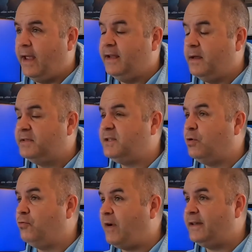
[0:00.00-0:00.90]
it was
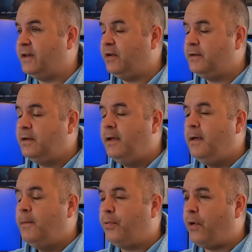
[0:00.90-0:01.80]
still a Radeon
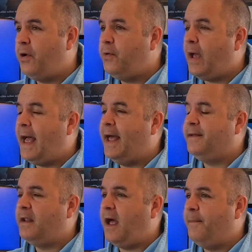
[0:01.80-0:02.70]
Pro,
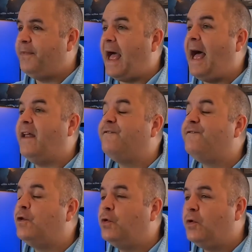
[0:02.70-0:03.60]
and that had
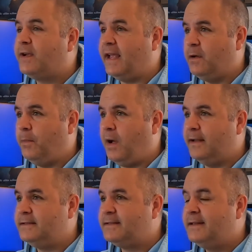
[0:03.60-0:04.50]
4
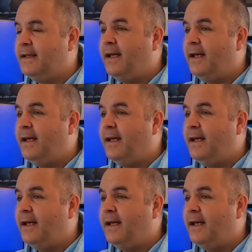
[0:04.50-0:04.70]
gigabytes.